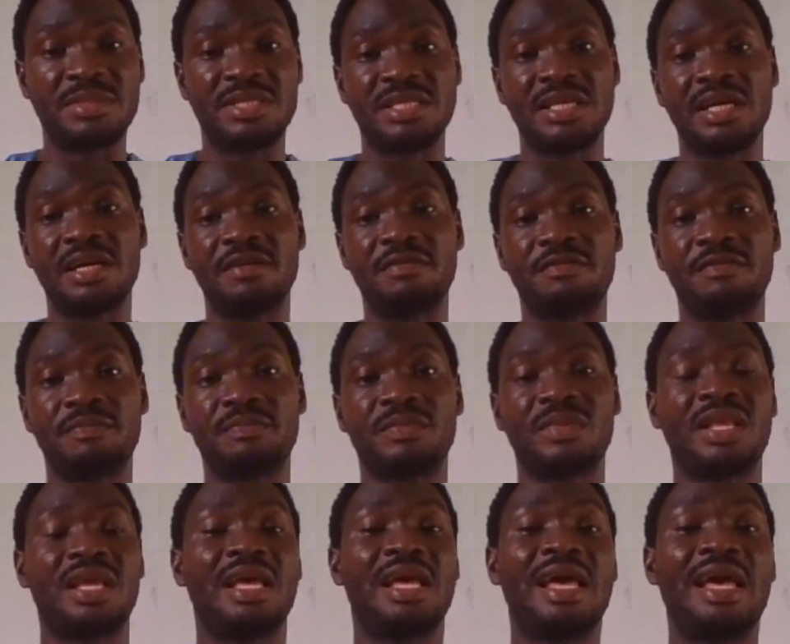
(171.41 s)

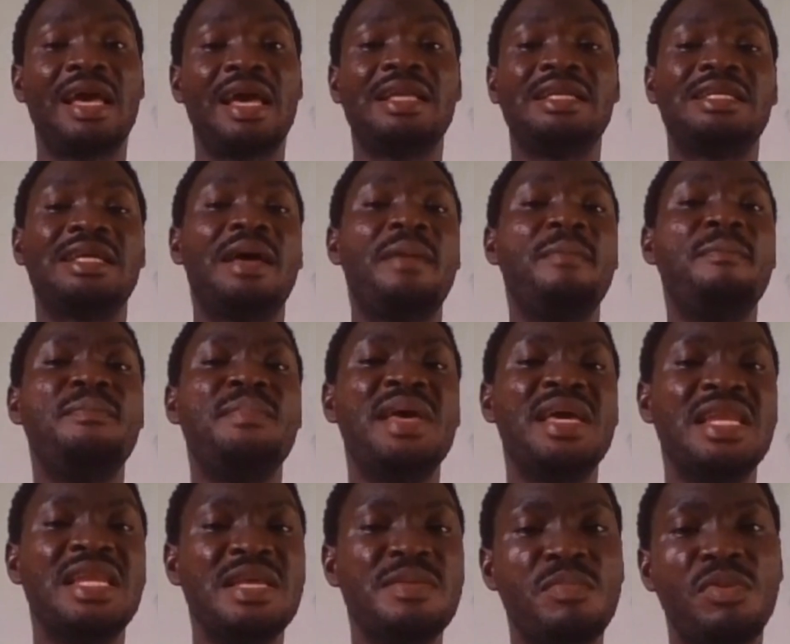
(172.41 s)
himself, and
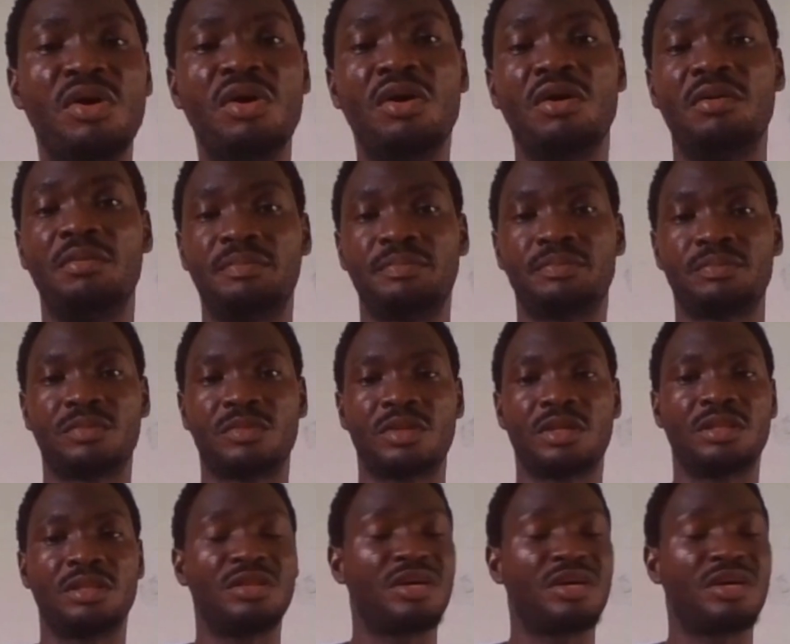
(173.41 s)
many more.